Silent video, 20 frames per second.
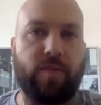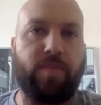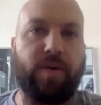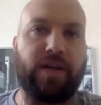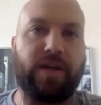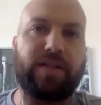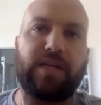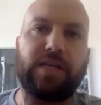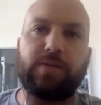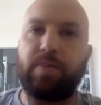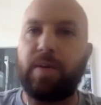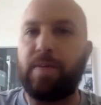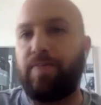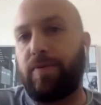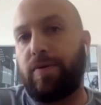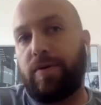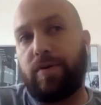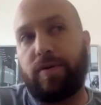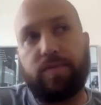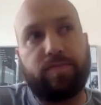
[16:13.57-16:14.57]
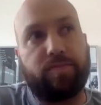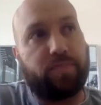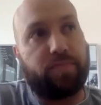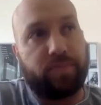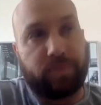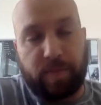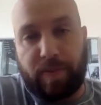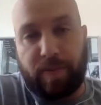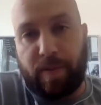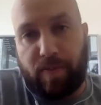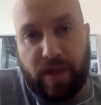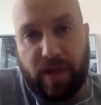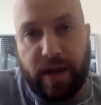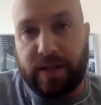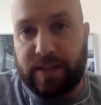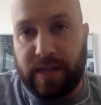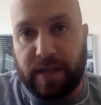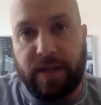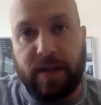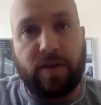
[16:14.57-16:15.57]
But these people are, the people that
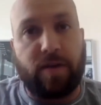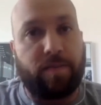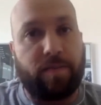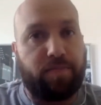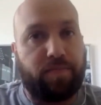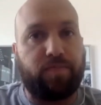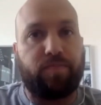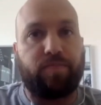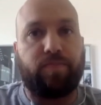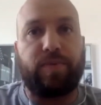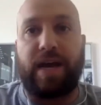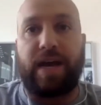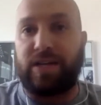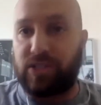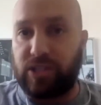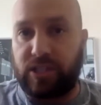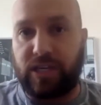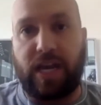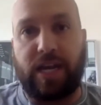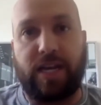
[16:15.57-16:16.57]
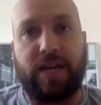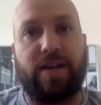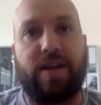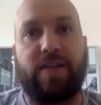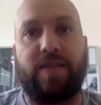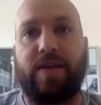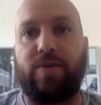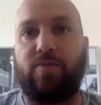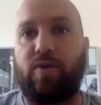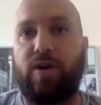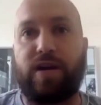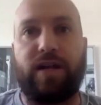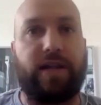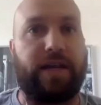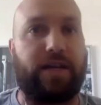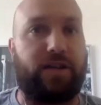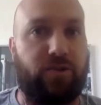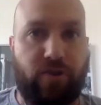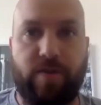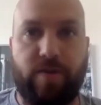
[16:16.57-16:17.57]
attended are educated and they want to
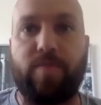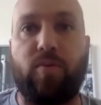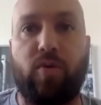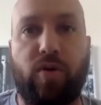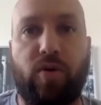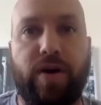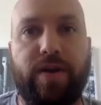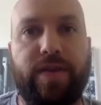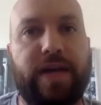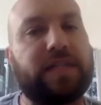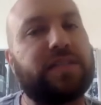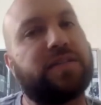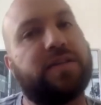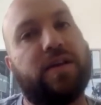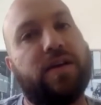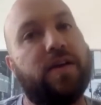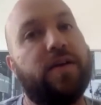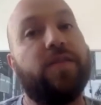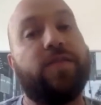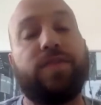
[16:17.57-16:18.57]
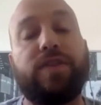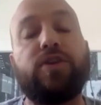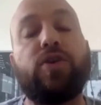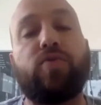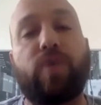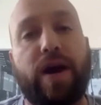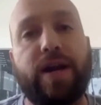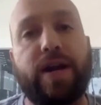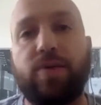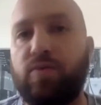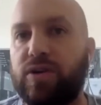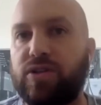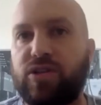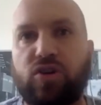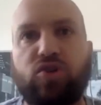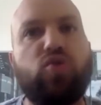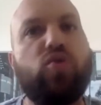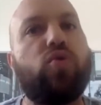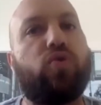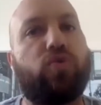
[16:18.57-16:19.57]
like learn more. And that's, you're right, it was a
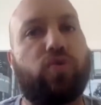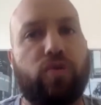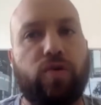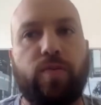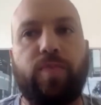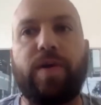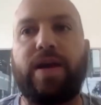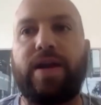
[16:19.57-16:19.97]
cool group.